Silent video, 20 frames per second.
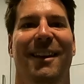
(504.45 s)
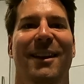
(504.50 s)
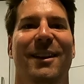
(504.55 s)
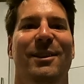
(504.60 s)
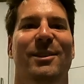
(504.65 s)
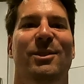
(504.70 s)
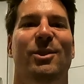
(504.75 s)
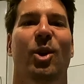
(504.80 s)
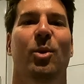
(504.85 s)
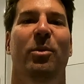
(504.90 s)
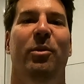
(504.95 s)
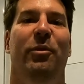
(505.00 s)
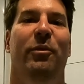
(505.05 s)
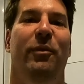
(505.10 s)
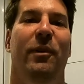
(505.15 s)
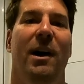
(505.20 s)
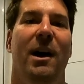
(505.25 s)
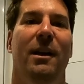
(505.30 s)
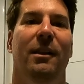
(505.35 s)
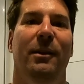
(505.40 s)
Super
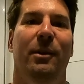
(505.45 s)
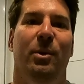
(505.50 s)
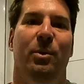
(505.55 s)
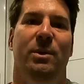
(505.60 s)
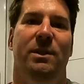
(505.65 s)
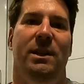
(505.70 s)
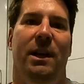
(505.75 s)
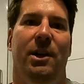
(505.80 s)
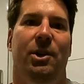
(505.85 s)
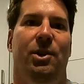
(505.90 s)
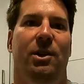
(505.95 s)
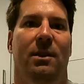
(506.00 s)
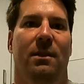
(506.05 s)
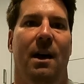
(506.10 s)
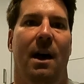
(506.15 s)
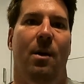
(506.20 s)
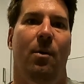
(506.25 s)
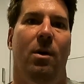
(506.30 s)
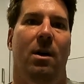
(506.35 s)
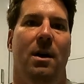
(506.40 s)
fun little session,
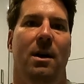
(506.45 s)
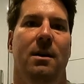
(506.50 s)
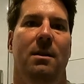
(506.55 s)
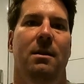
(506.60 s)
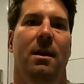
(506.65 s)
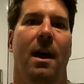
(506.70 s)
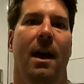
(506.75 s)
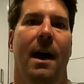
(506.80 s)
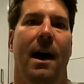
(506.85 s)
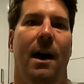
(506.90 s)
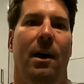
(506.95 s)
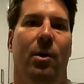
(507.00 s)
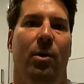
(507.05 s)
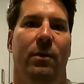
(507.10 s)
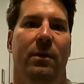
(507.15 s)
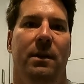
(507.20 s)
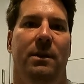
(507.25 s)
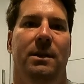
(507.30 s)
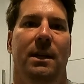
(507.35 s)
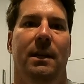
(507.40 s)
that one, out
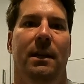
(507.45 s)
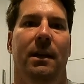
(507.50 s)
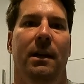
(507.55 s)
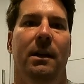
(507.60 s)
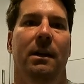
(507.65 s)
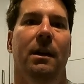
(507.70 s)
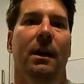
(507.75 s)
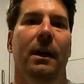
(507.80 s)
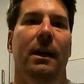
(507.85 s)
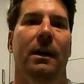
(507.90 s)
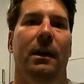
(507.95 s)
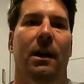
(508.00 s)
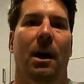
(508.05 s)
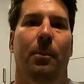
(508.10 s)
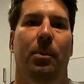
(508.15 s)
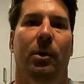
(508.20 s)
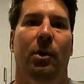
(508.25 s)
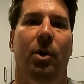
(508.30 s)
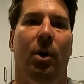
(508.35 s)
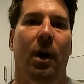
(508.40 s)
on the dinghy.
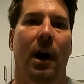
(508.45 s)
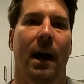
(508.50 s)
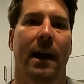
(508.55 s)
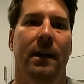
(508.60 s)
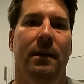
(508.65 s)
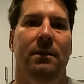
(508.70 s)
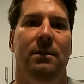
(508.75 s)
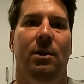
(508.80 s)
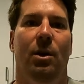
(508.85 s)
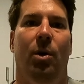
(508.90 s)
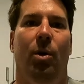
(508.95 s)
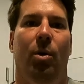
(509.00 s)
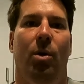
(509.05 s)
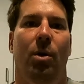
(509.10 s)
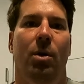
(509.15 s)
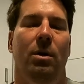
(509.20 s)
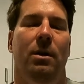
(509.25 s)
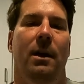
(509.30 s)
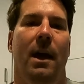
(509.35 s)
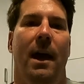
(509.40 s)
Couple of crays
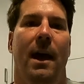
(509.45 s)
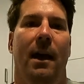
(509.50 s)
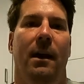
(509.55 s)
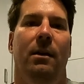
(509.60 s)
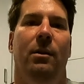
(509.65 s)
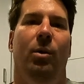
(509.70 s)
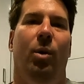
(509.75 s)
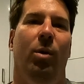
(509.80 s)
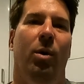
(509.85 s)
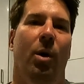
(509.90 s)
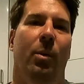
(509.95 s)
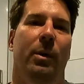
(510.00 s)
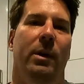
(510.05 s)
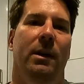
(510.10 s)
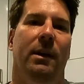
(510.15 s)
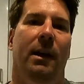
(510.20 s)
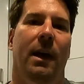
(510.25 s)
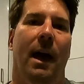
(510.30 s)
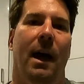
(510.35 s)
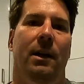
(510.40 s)
caught, and although we
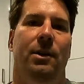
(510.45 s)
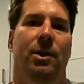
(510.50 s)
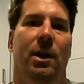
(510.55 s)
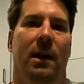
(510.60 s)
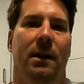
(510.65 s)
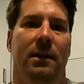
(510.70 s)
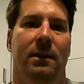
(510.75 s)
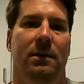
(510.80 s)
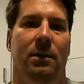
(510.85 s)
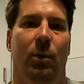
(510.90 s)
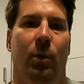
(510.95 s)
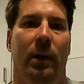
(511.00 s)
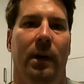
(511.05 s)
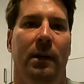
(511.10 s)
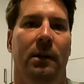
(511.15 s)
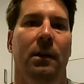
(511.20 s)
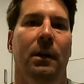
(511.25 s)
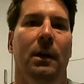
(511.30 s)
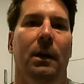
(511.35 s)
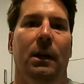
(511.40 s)
didn't catch any
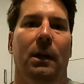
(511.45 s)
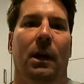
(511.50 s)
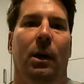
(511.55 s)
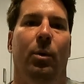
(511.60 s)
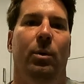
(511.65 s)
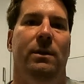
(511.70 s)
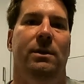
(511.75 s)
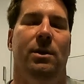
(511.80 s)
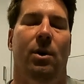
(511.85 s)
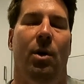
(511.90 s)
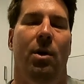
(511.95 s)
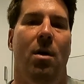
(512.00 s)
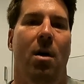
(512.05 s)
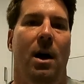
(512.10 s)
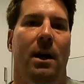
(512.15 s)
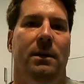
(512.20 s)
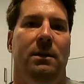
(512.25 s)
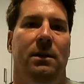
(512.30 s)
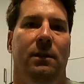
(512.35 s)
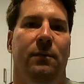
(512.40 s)
squid, it was so
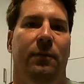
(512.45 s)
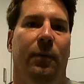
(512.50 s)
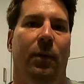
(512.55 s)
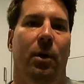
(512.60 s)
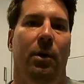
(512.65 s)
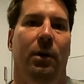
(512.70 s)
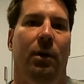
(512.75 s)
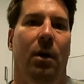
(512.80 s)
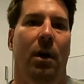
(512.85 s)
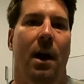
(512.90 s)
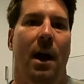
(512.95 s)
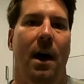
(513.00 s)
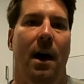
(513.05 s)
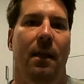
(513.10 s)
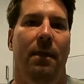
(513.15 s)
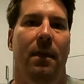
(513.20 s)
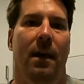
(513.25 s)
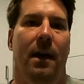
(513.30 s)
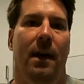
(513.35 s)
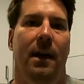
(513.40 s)
nice just floating
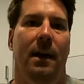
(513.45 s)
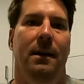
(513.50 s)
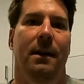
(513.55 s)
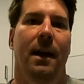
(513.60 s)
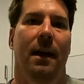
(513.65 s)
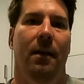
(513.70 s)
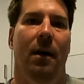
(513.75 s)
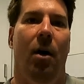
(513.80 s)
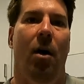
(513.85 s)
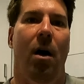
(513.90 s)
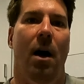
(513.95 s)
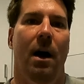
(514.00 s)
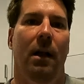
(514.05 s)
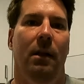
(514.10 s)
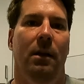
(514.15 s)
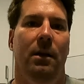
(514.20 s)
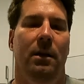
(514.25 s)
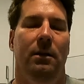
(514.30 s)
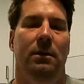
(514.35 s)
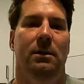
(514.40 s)
around there near the
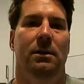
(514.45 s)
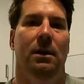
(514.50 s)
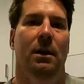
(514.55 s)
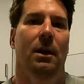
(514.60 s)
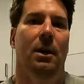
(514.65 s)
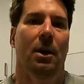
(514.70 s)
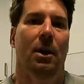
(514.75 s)
island